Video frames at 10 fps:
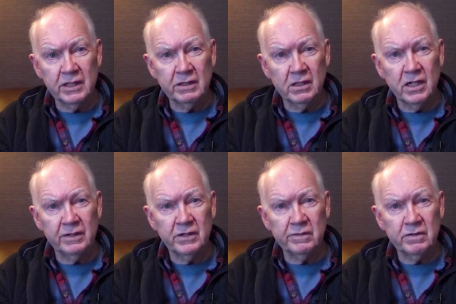in a lot
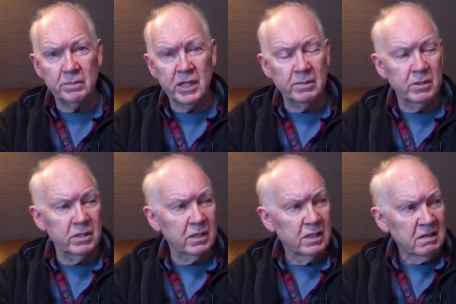of different
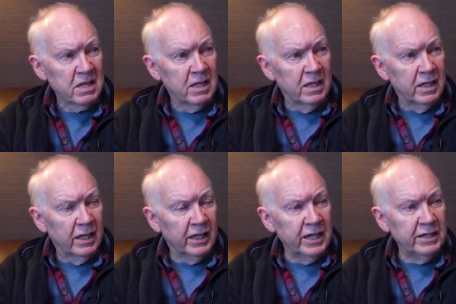papers.
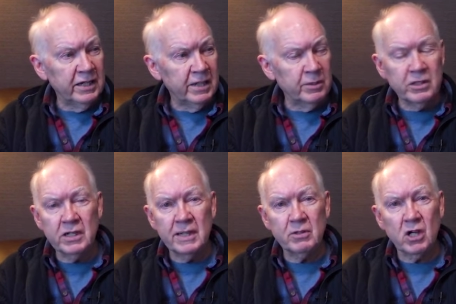And I ended up at the
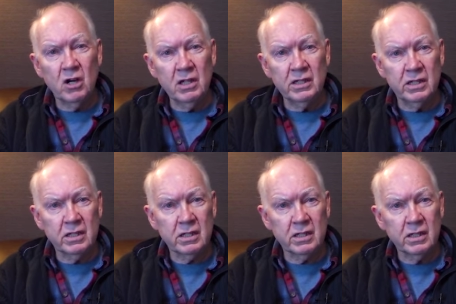Times
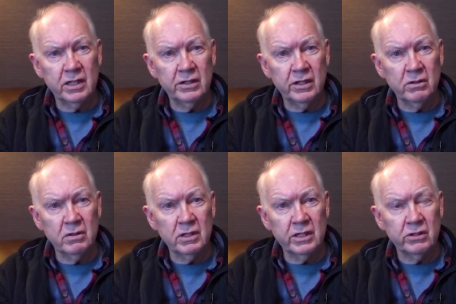Colonist in the
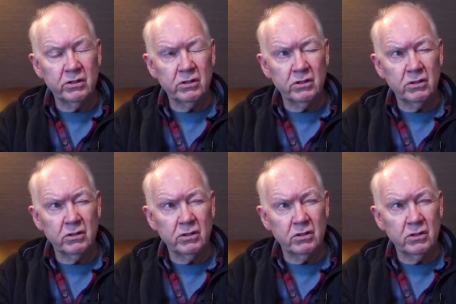early
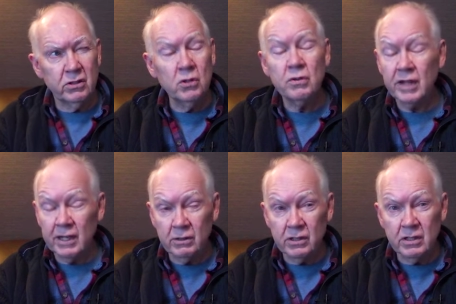
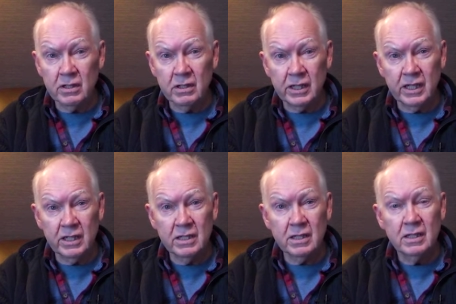2000s, I
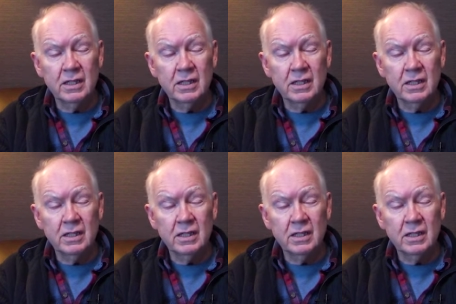guess.